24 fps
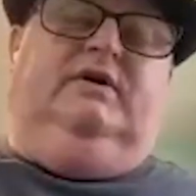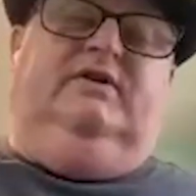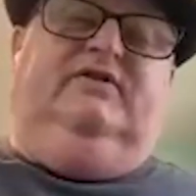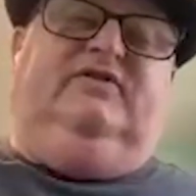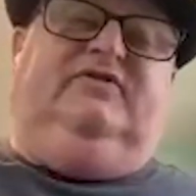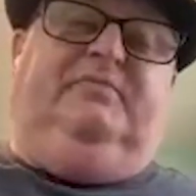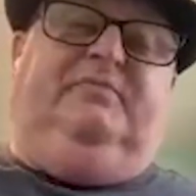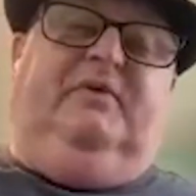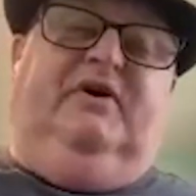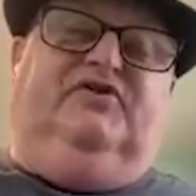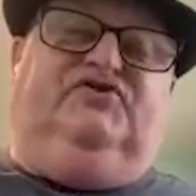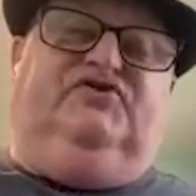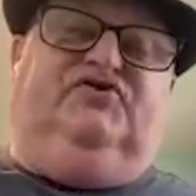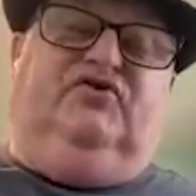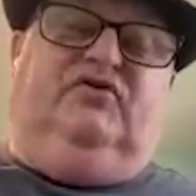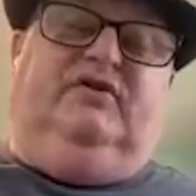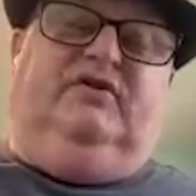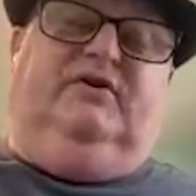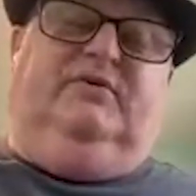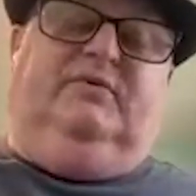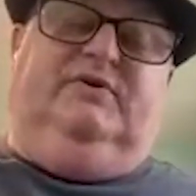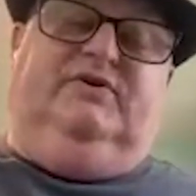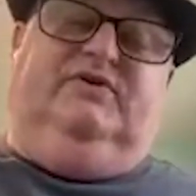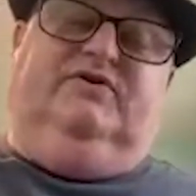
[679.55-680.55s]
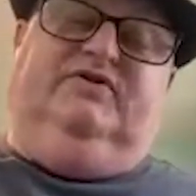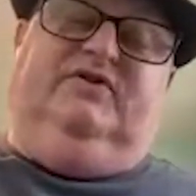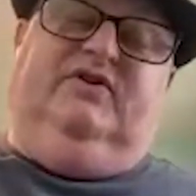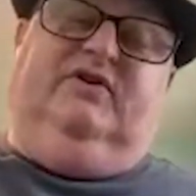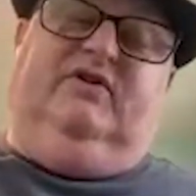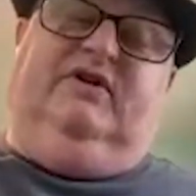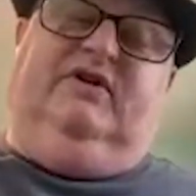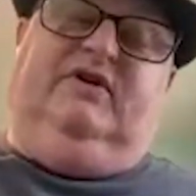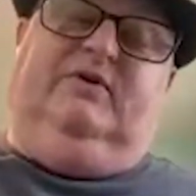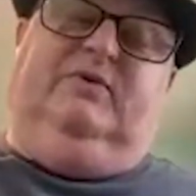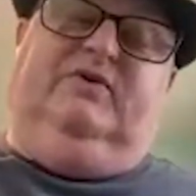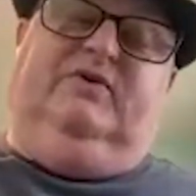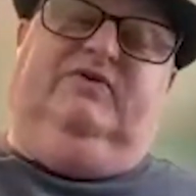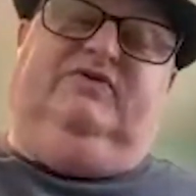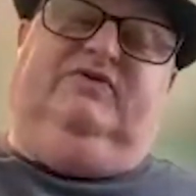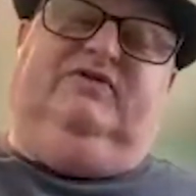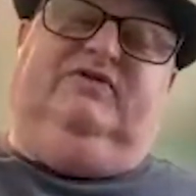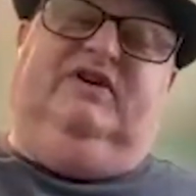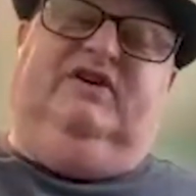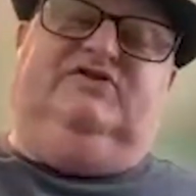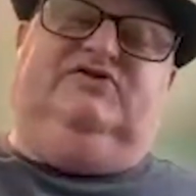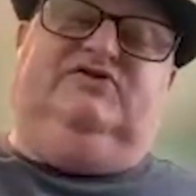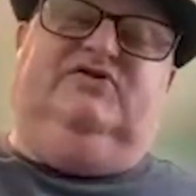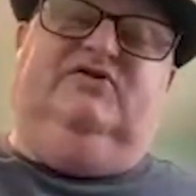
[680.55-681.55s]
especially when you're dealing with
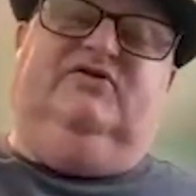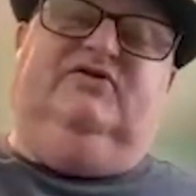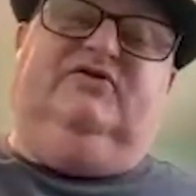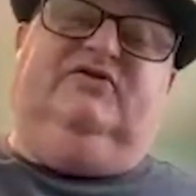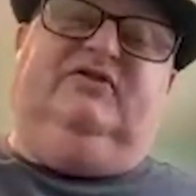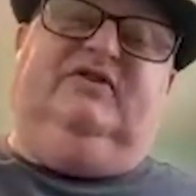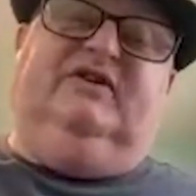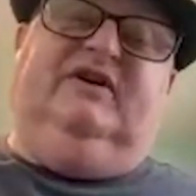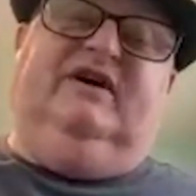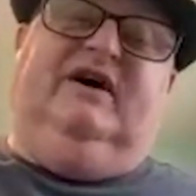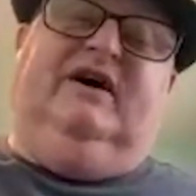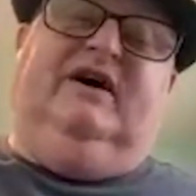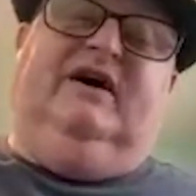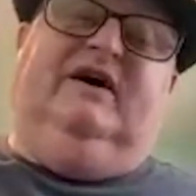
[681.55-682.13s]
teachers,